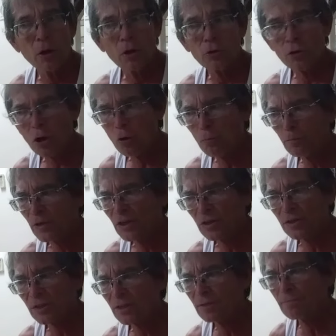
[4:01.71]
No,
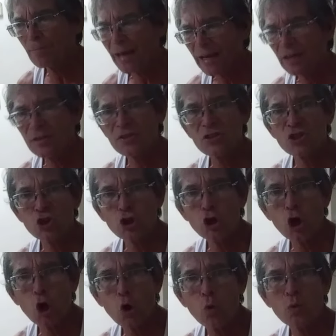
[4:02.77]
because it makes
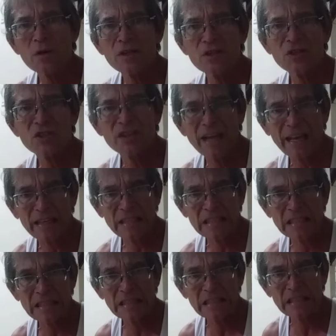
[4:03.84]
no
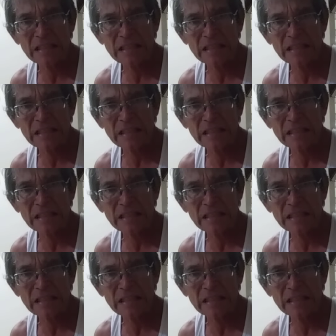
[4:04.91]
sense.